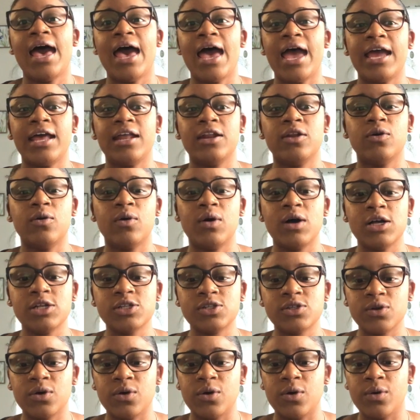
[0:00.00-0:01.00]
and
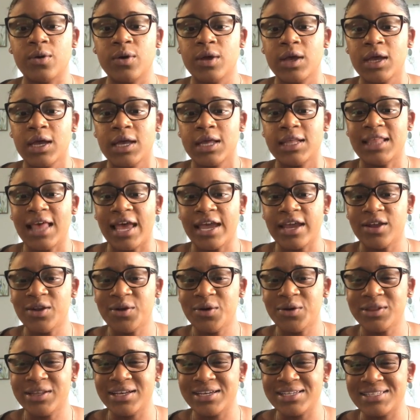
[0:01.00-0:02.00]
also that you
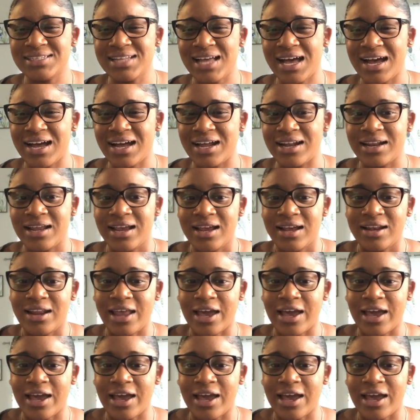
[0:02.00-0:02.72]
know there's not